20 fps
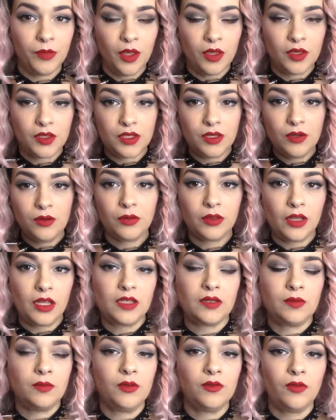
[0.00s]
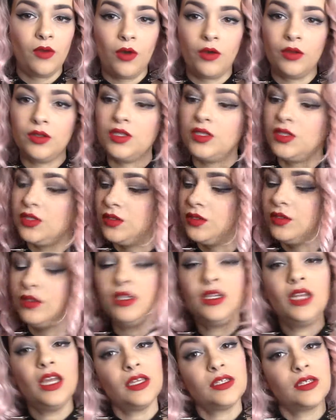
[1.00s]
So let's move on to the
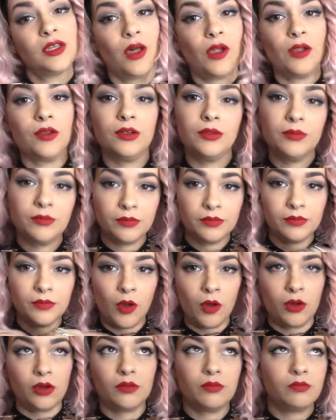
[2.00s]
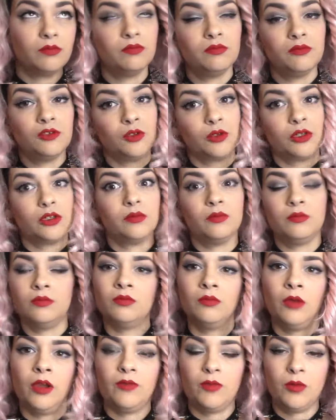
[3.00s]
next collar, or choker,
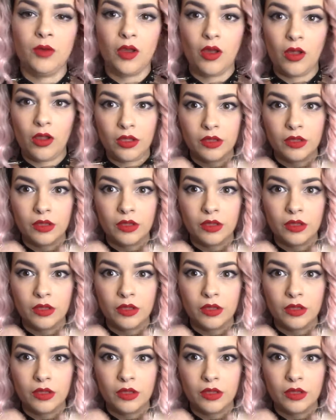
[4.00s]
whatever you want to call it.